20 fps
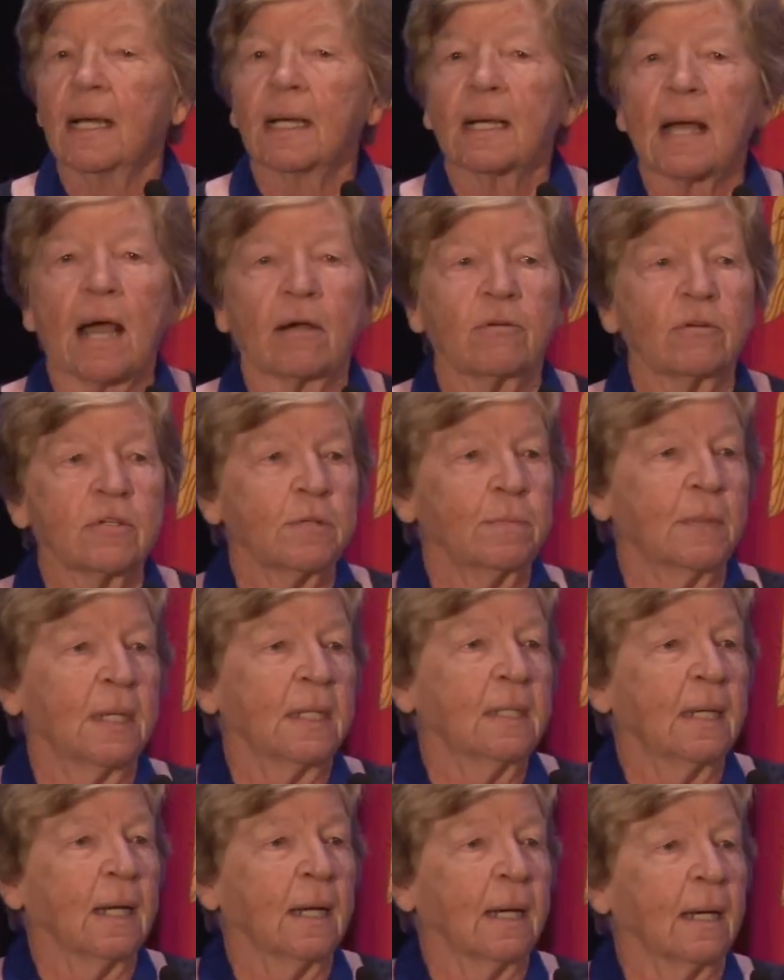
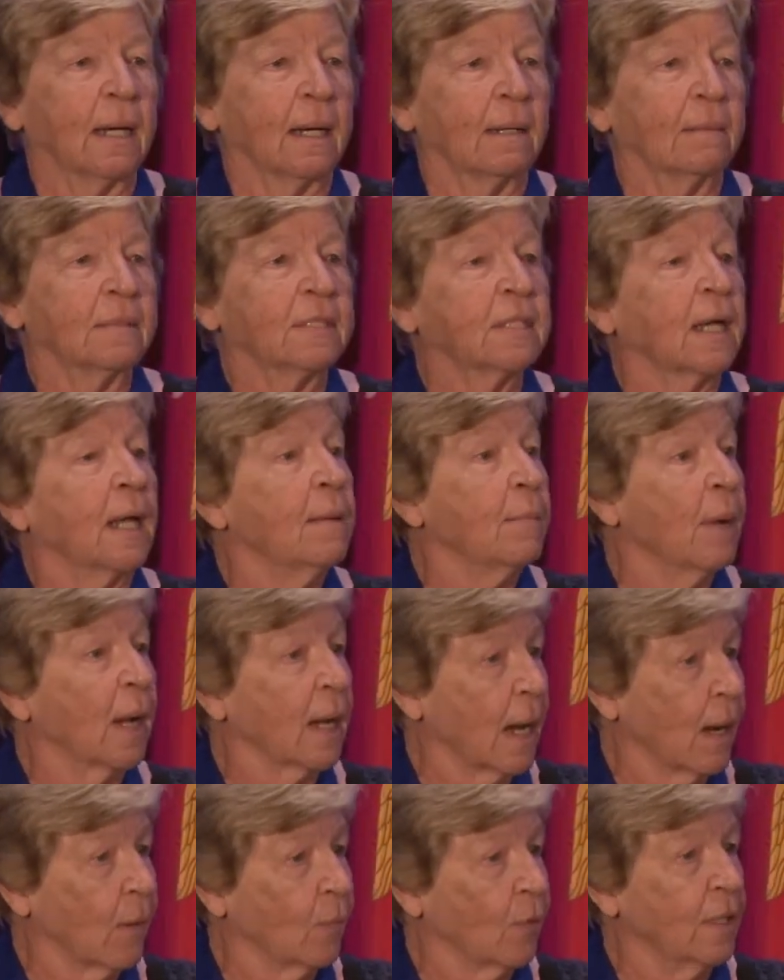Congressman Sonny
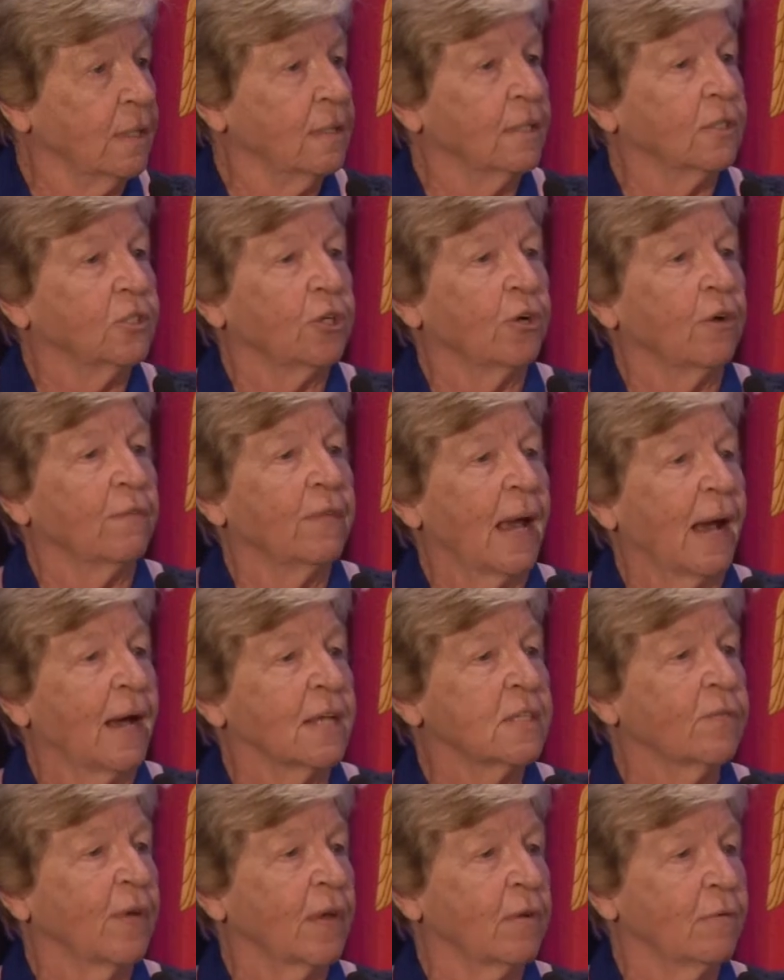Montgomery, the chair of the
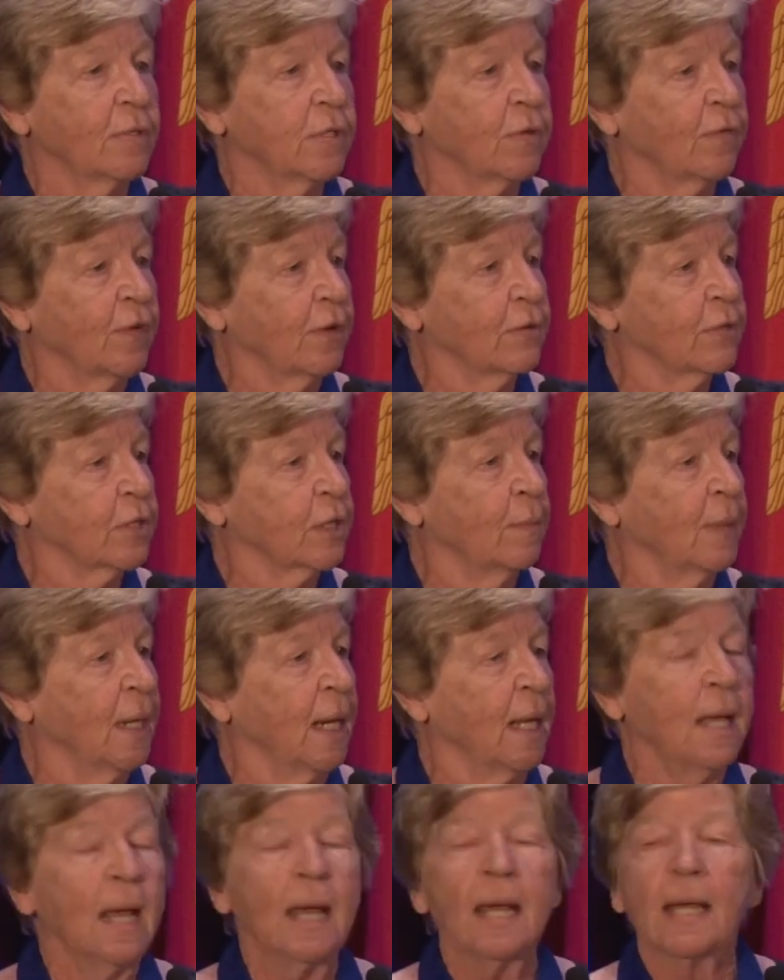House Veterans Affairs
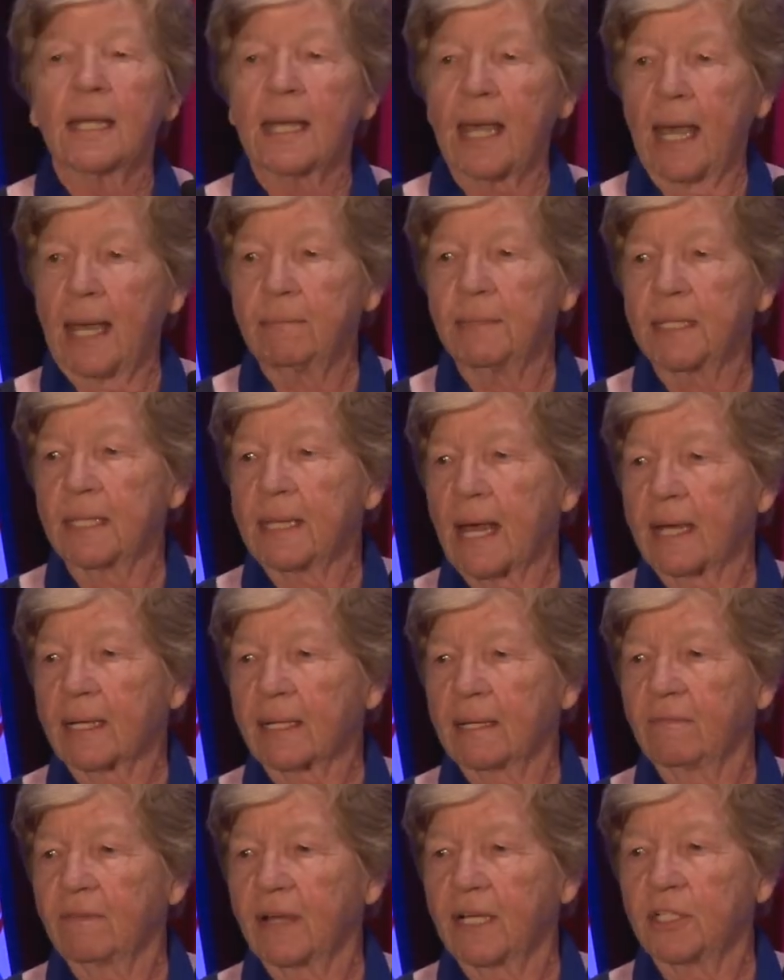Committee, came to that
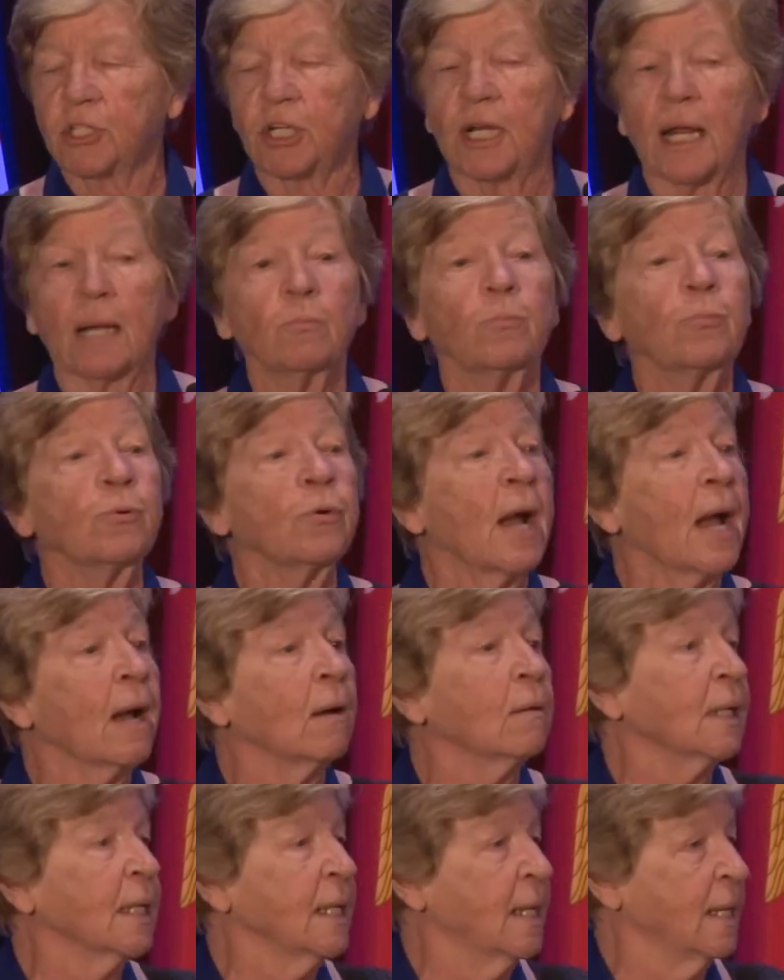convention and
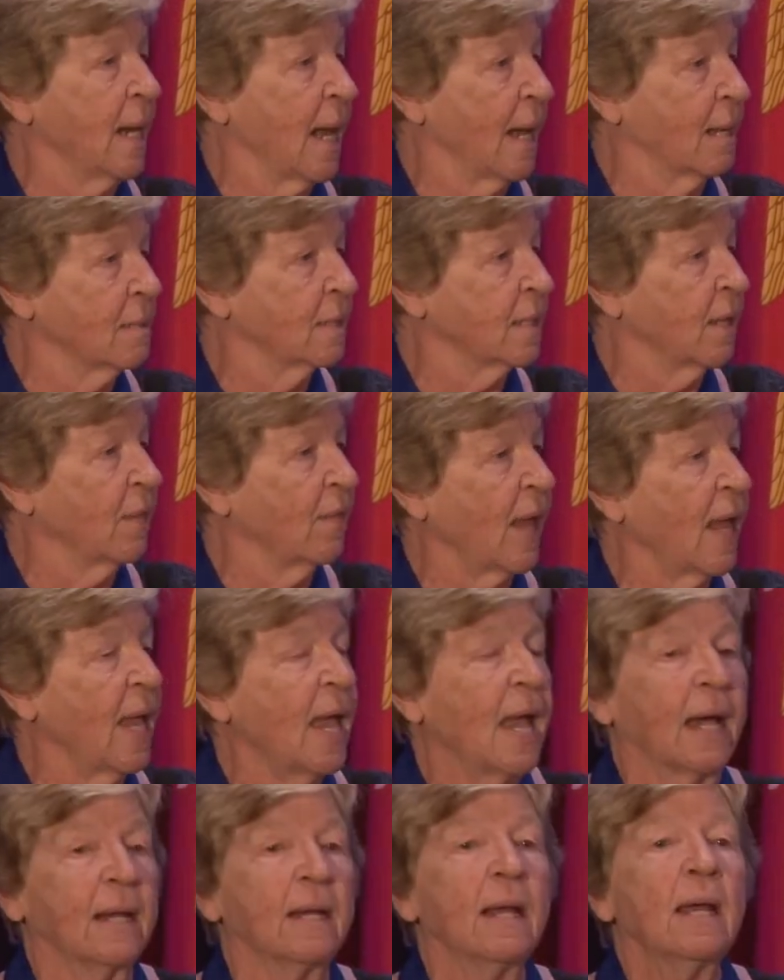proudly announced that they
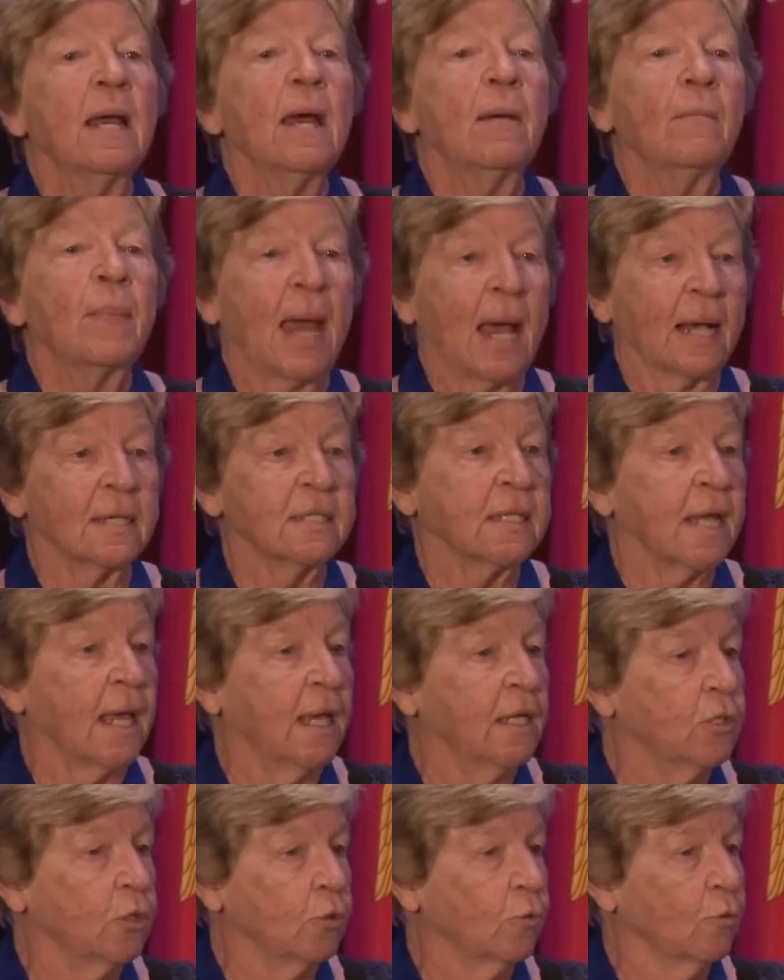had passed
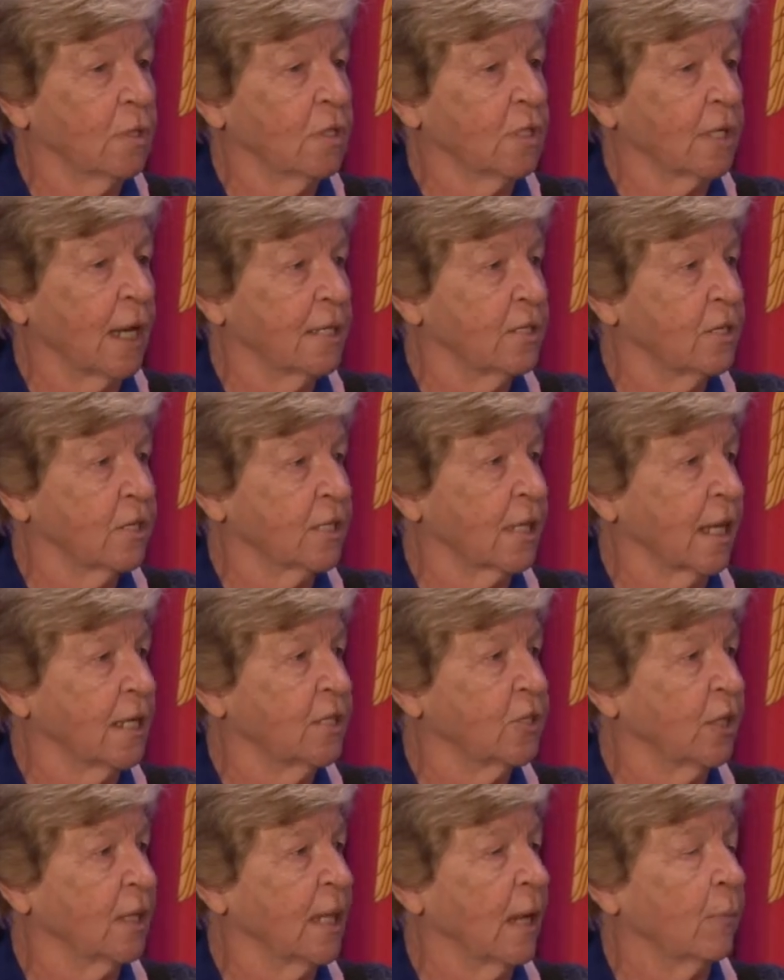Agent Orange
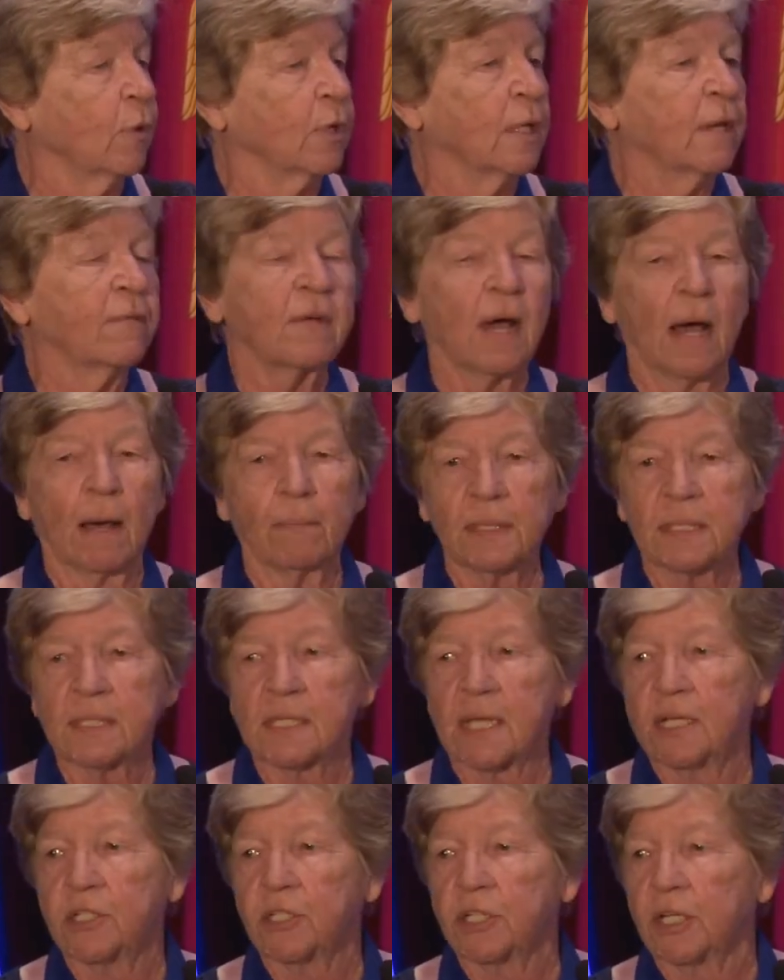legislation that would give
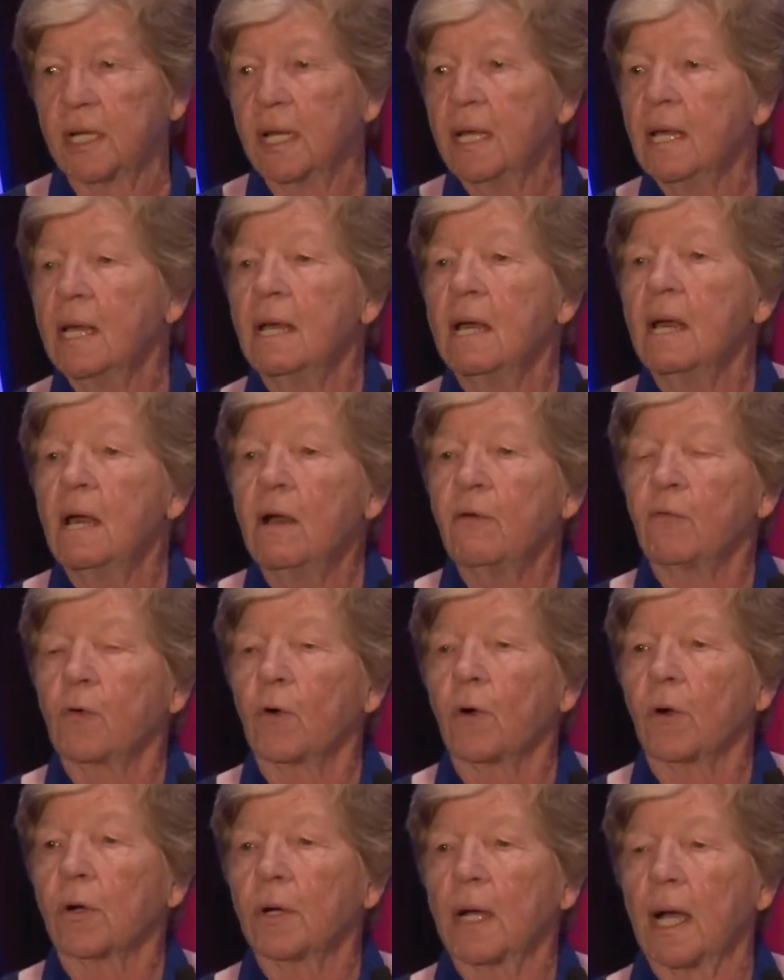compensation
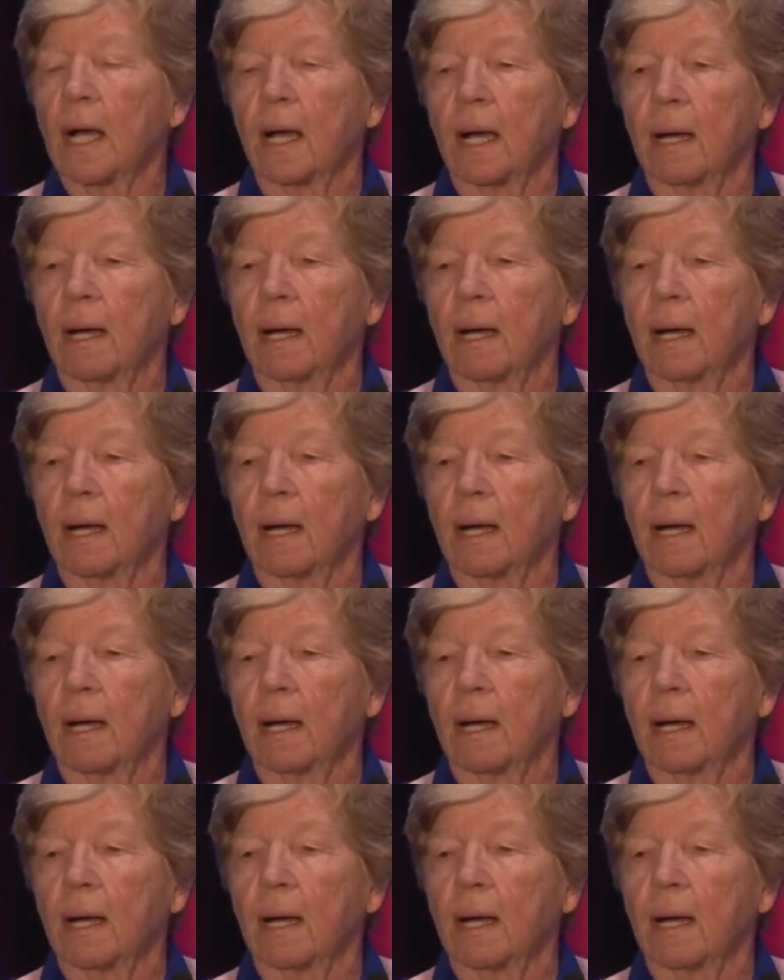for